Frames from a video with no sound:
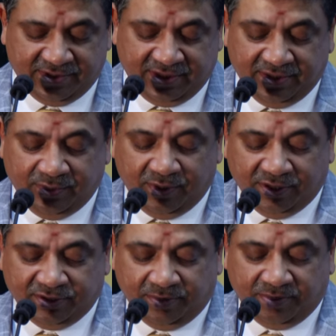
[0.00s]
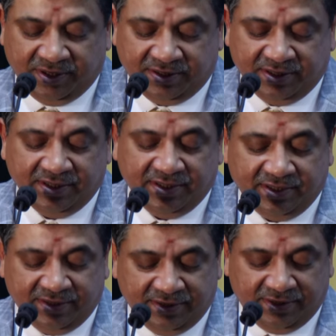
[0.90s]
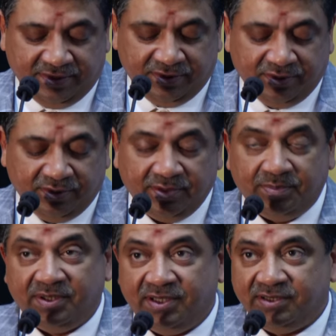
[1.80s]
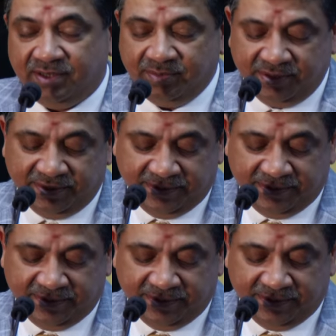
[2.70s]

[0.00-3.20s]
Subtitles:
run the workshop yesterday, Jyoti Perisami,